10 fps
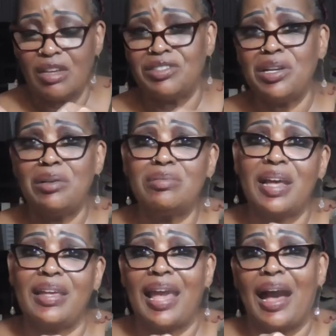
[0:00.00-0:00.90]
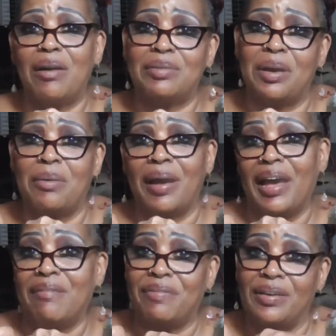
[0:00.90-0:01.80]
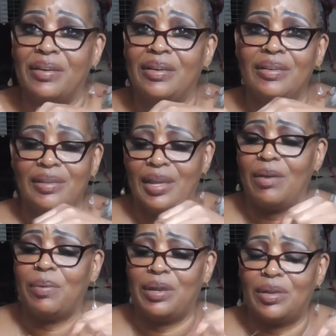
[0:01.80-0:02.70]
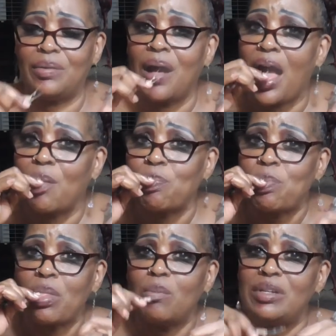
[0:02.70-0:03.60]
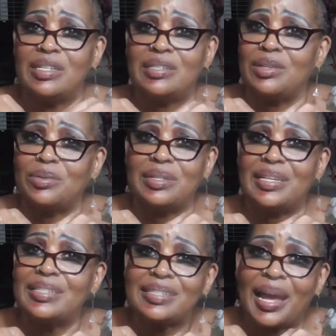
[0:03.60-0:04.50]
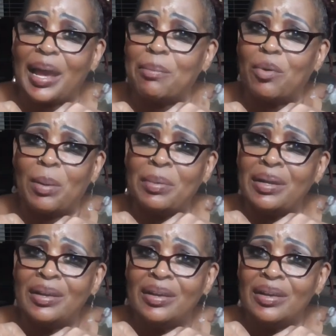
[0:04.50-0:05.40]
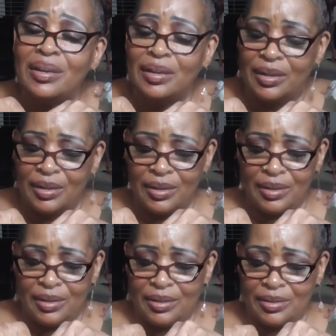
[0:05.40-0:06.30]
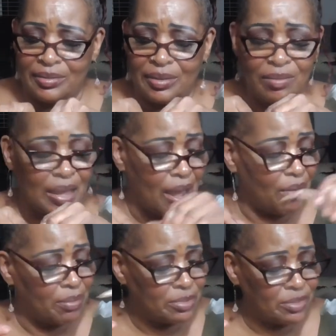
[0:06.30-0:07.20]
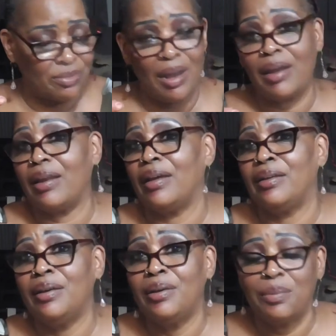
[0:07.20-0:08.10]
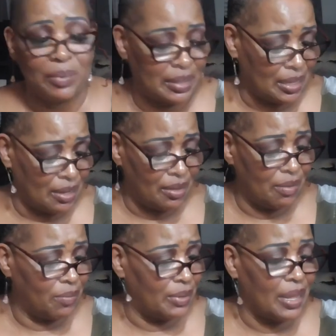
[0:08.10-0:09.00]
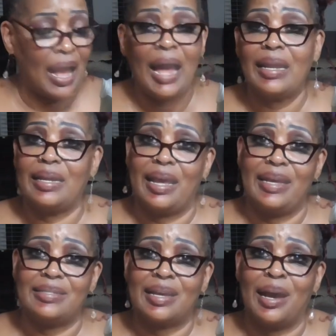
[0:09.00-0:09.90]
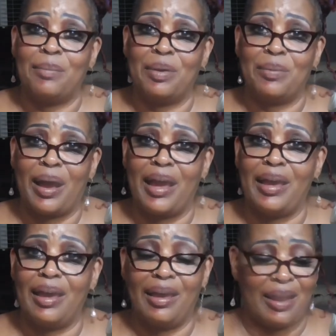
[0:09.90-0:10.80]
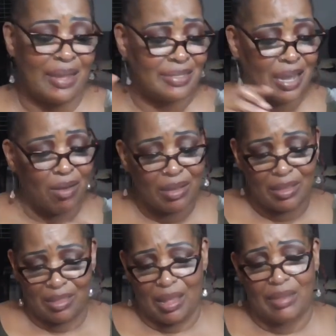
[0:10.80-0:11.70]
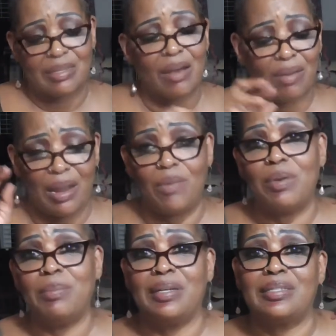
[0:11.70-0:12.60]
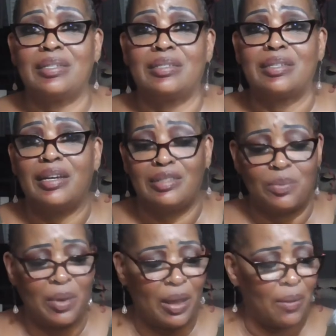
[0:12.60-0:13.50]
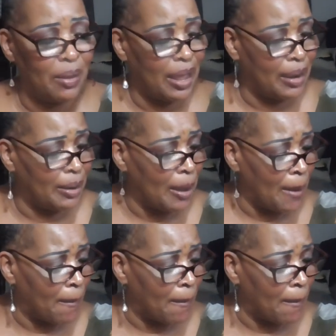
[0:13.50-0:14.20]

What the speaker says: she used that y'all don't ever. Yeah, we do. We just didn't do it this time, woman. So y'all, I'm struggling with the holidays coming, right? And I talk it out with my sister as well. And